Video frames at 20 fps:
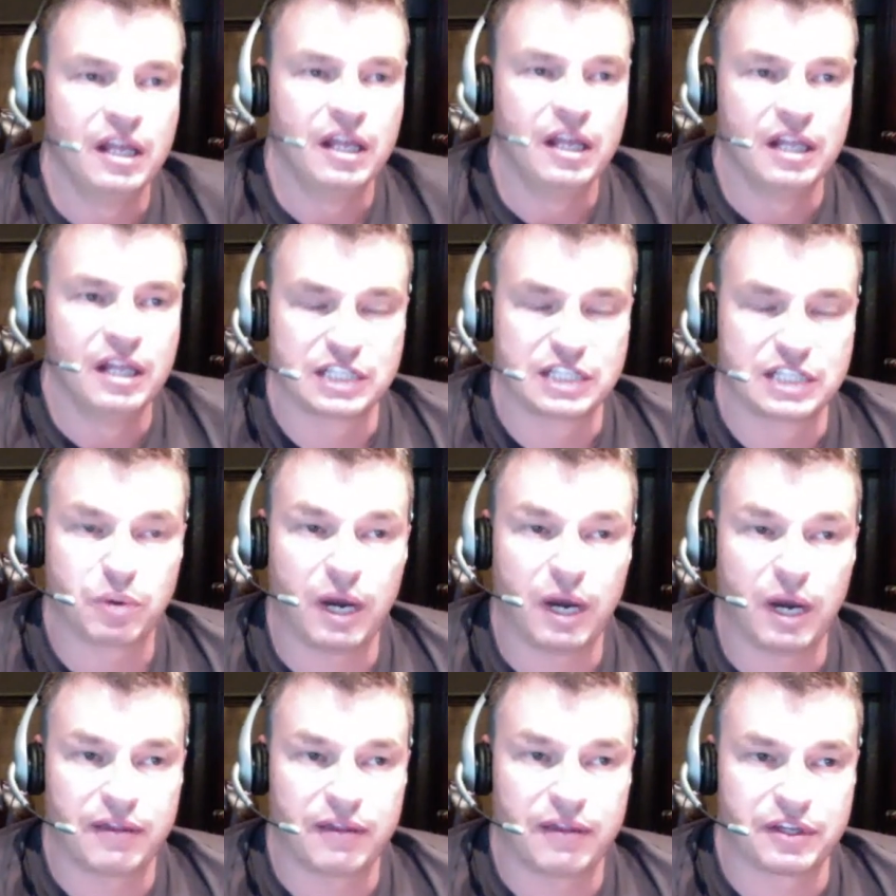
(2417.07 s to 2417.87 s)
That's
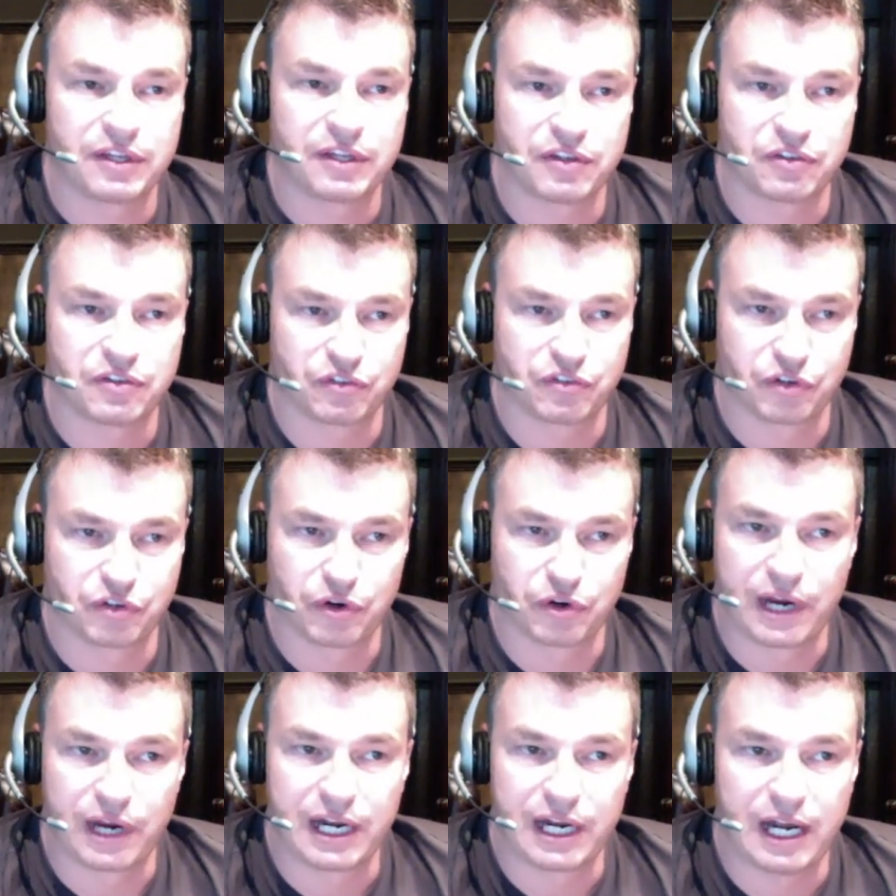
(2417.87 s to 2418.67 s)
why I think this is a
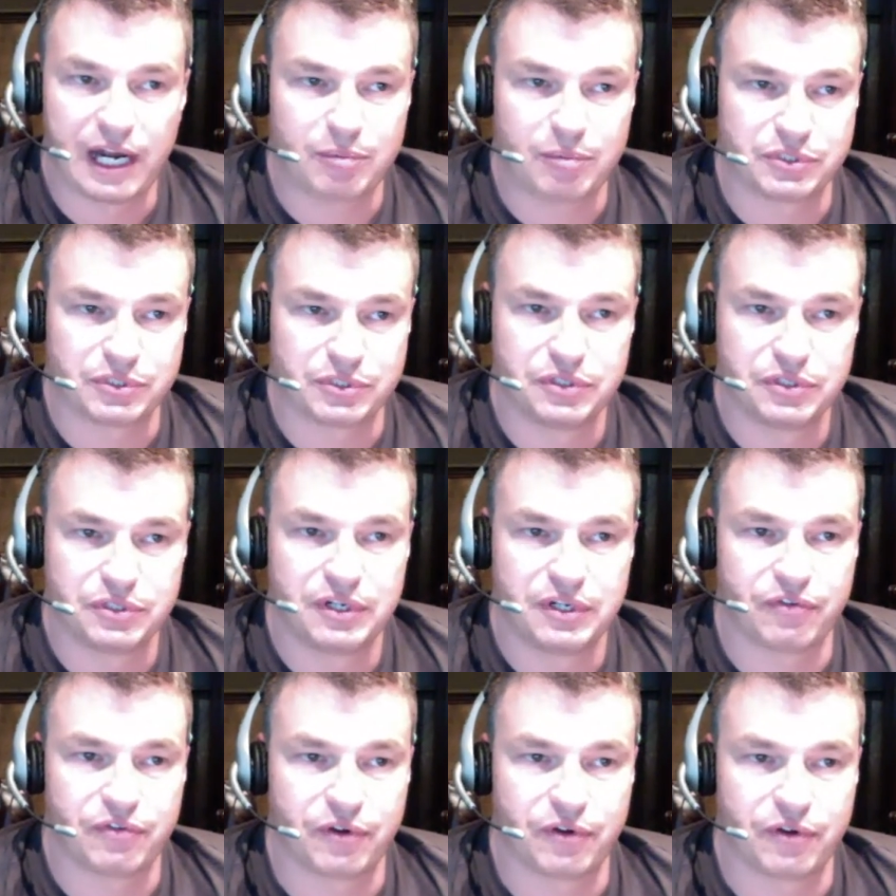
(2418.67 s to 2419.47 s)
great
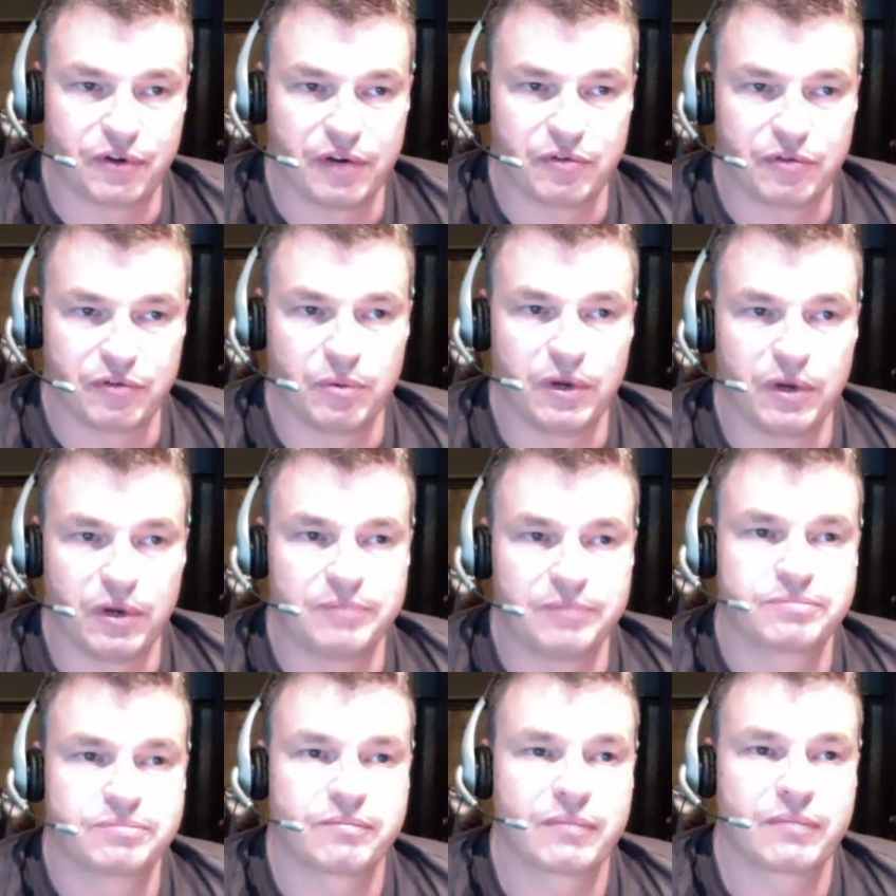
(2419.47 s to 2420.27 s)
opportunity for everyone.
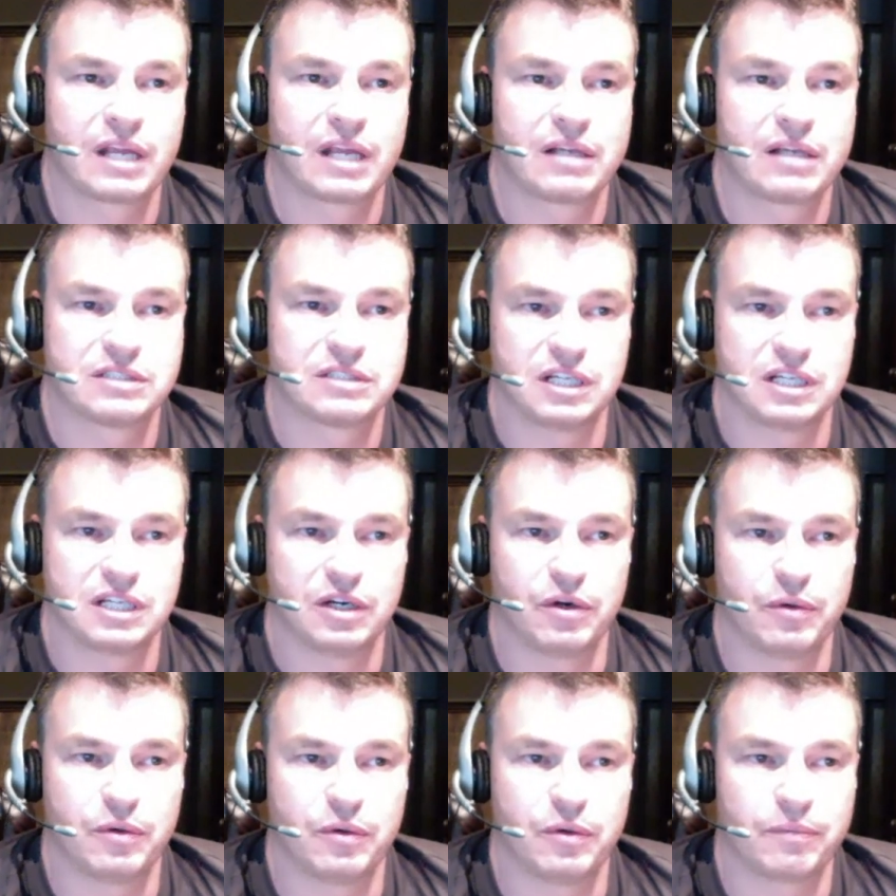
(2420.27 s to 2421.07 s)

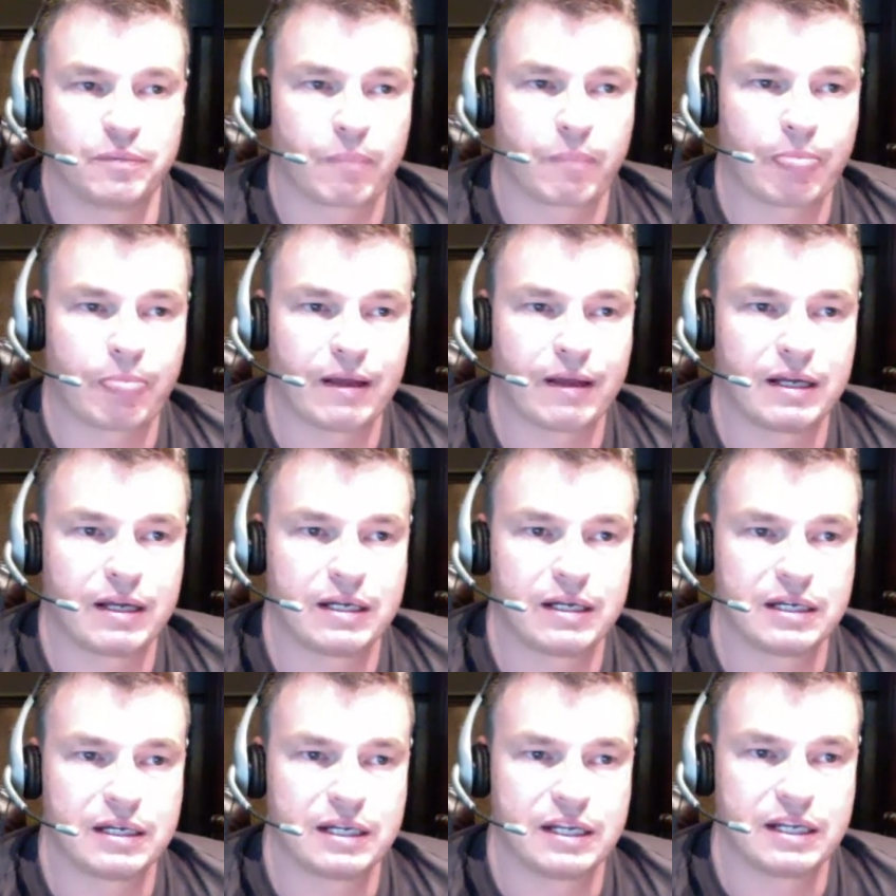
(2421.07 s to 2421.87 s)
So,
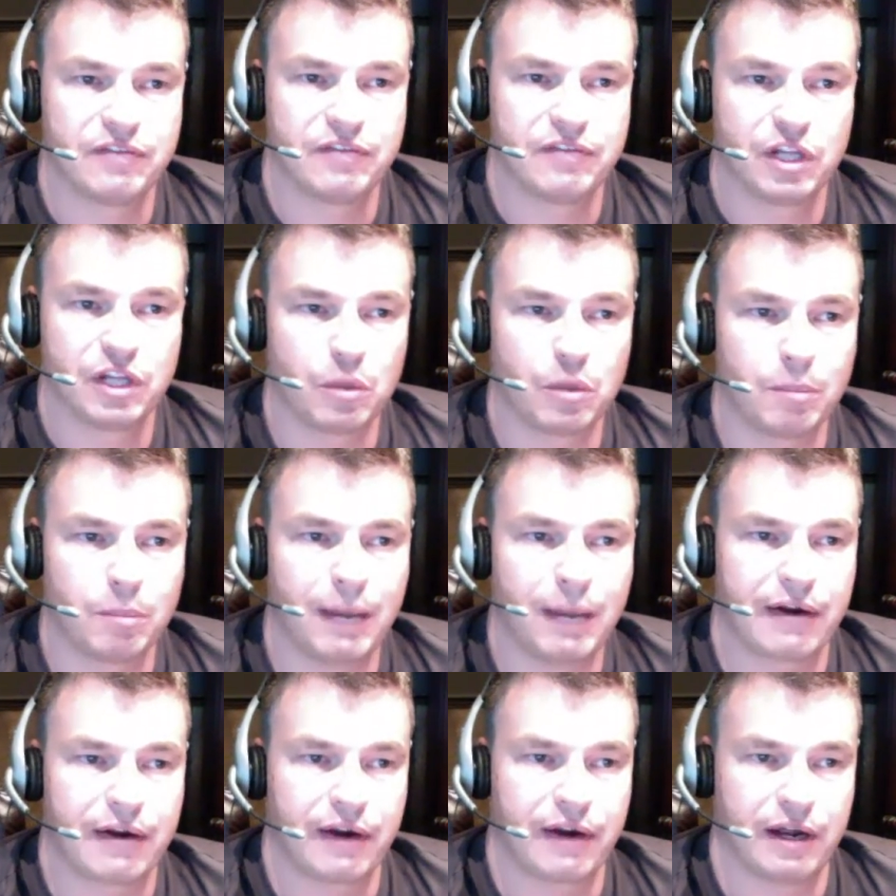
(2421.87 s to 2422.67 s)
give you a little
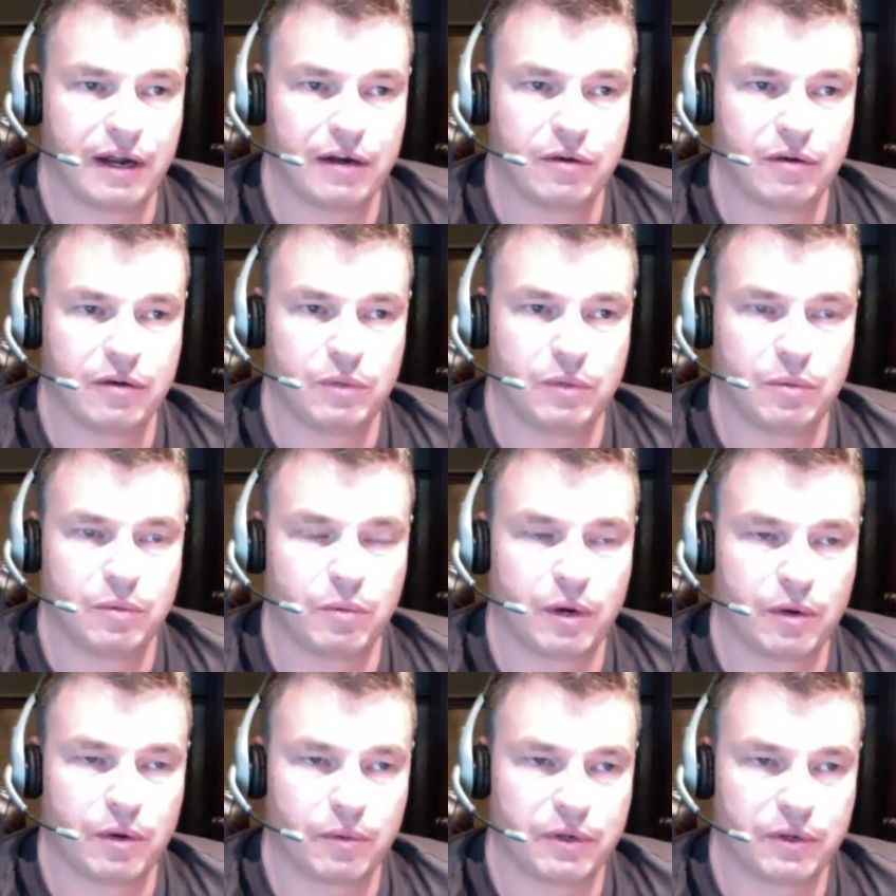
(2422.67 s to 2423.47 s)
background on
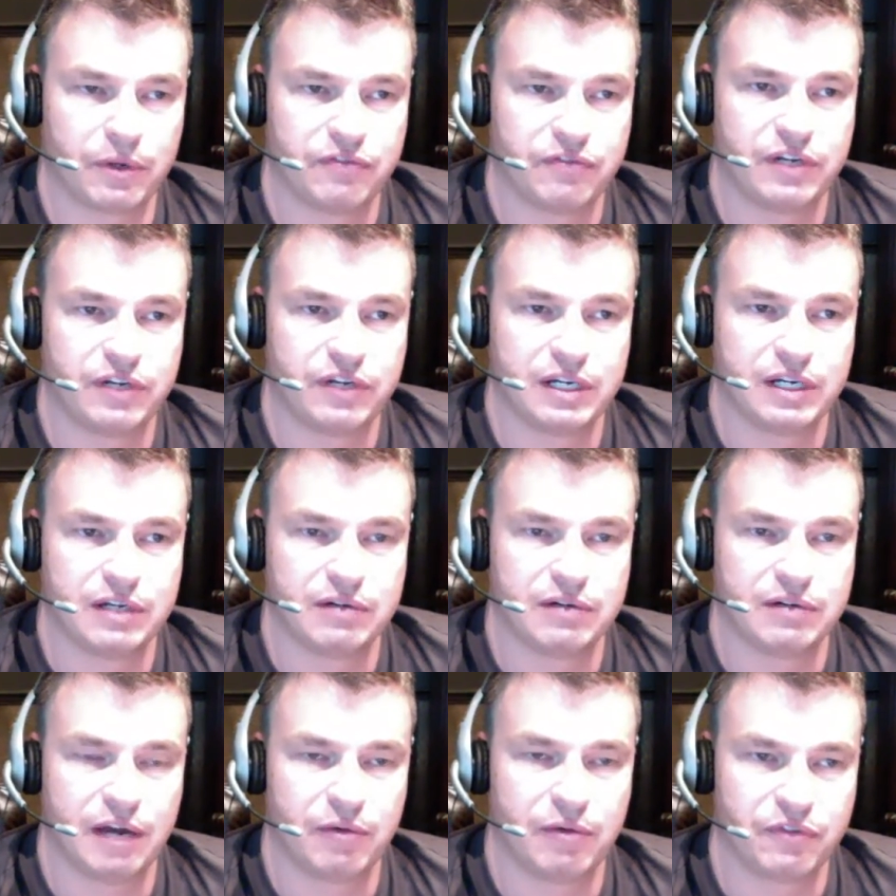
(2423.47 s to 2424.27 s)

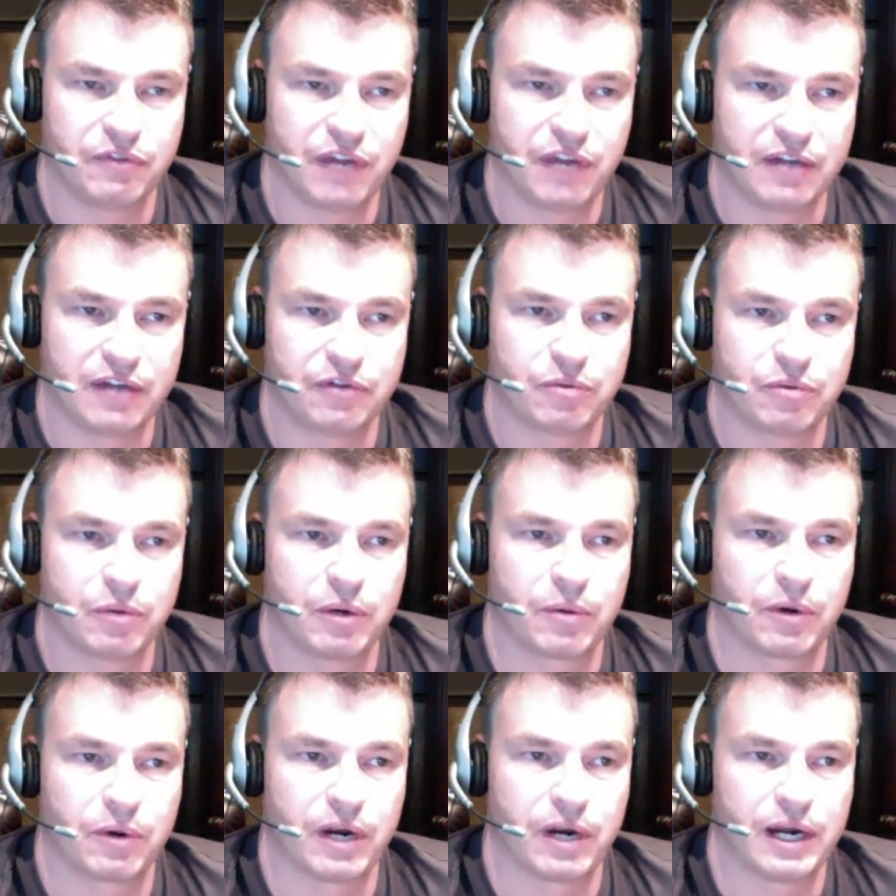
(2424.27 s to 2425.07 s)
how we've gotten to
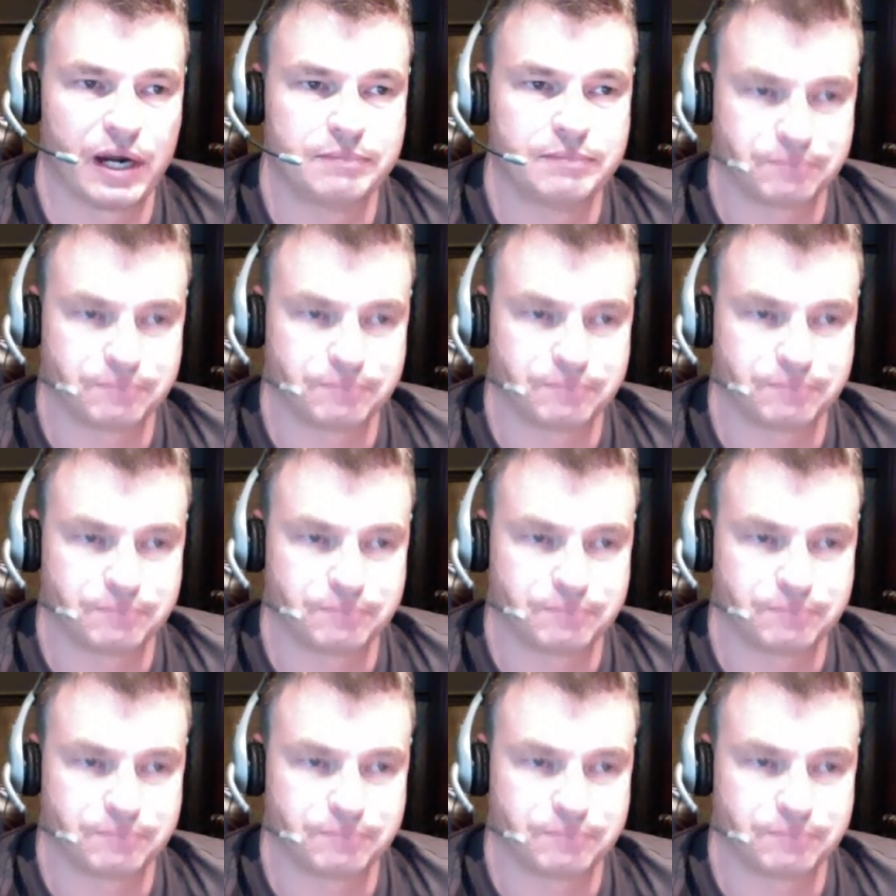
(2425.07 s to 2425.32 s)
where we're at.